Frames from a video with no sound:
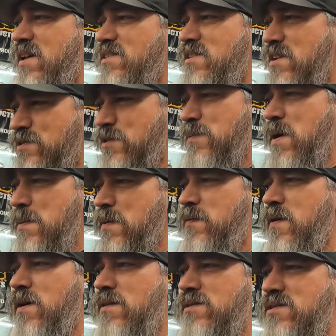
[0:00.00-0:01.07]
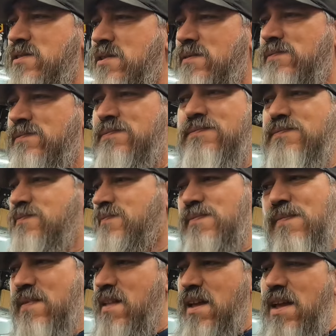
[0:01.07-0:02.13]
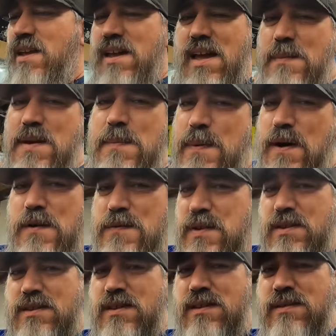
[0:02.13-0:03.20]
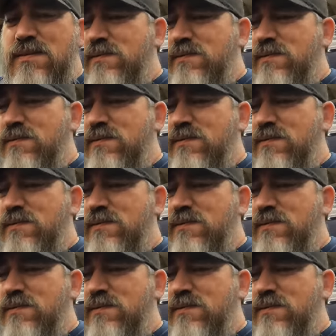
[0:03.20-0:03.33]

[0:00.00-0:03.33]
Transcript: And just remember, folks, ain't got to be perfect,